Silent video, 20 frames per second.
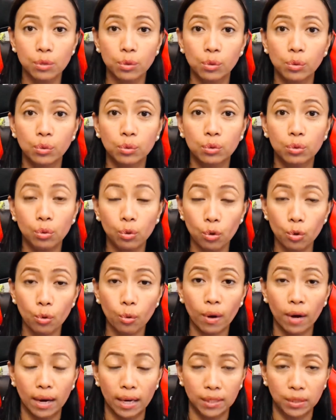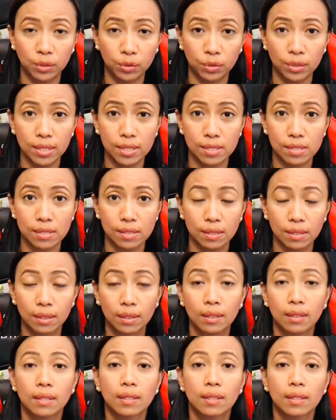to two countries.